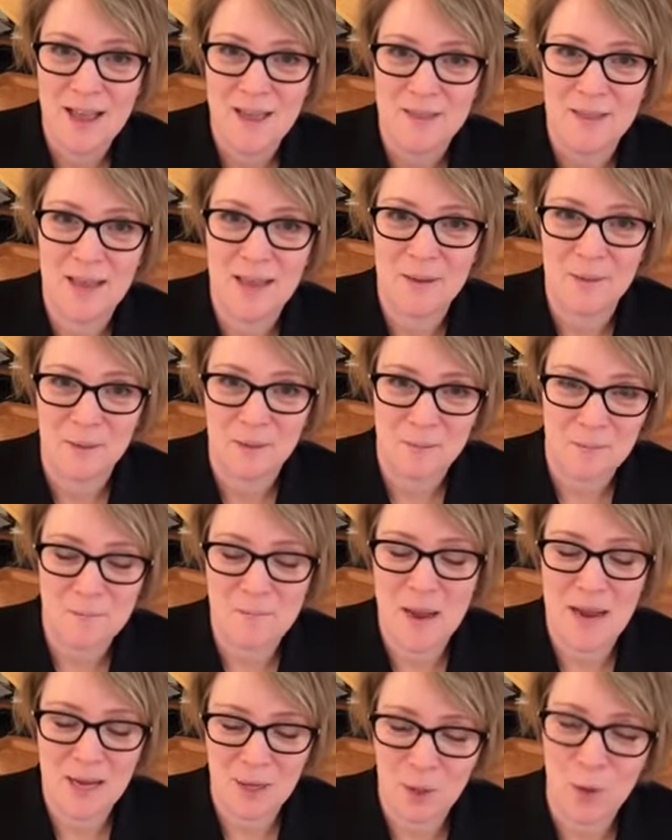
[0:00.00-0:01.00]
the
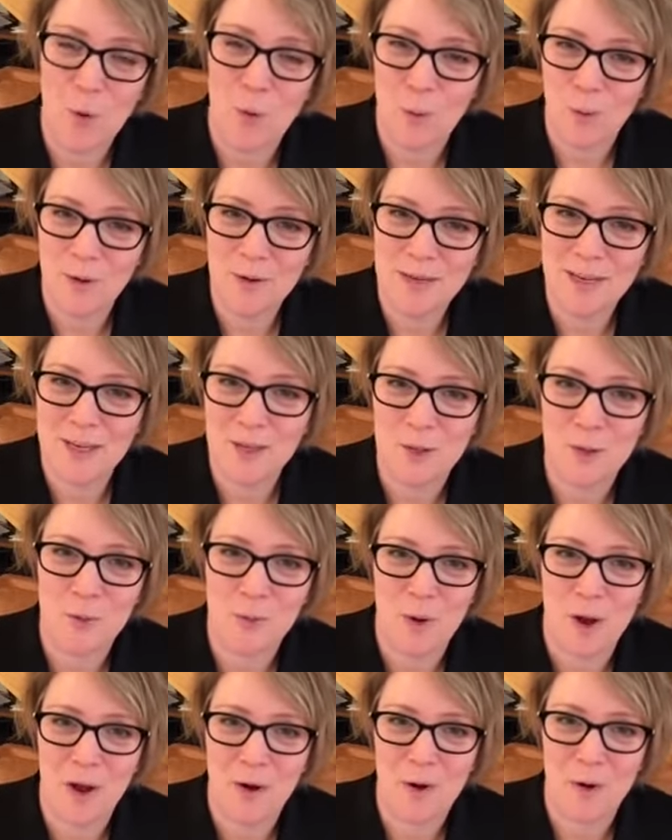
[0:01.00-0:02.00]
main court in
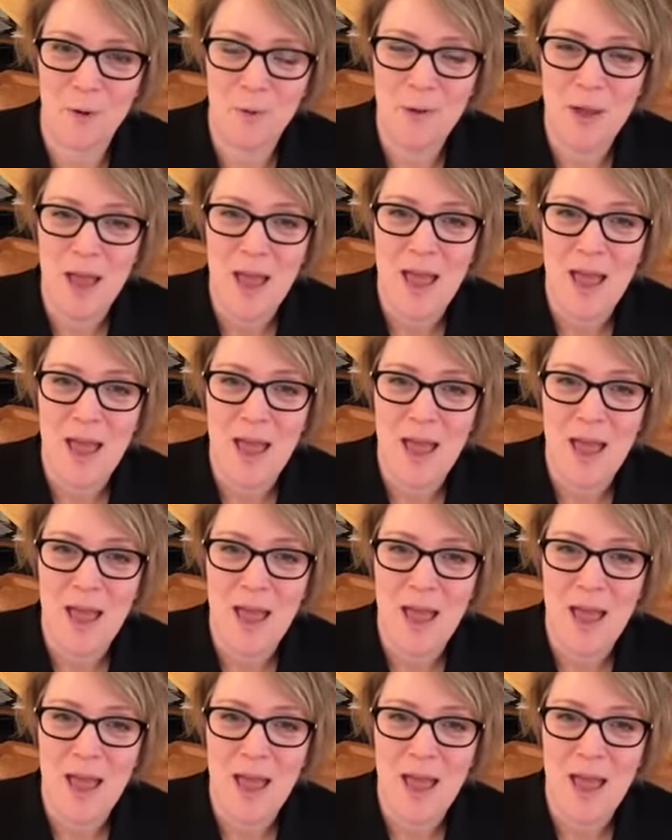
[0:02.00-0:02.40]
Toronto.